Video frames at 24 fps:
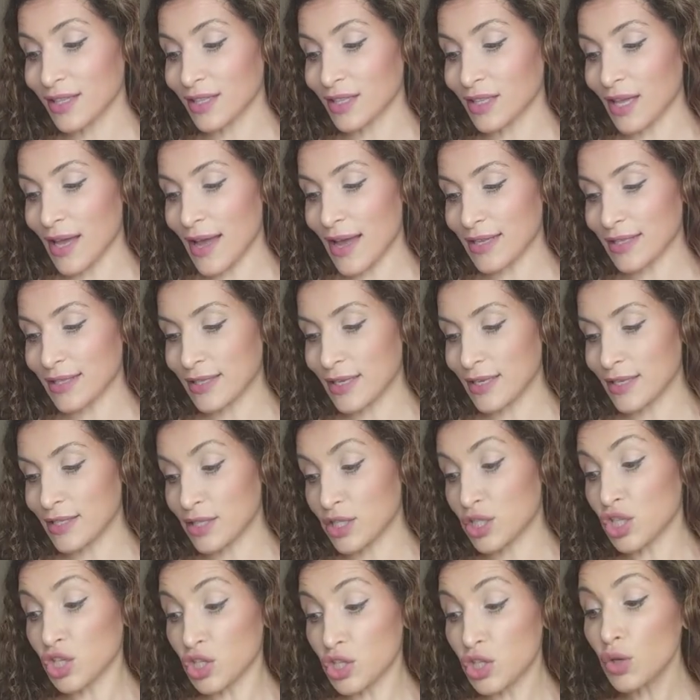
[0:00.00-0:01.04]
the classes
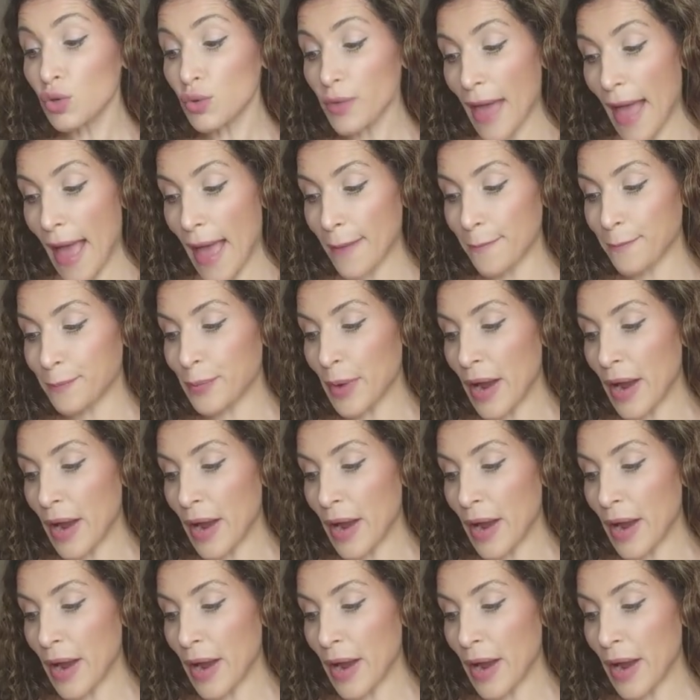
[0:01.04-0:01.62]
to do that,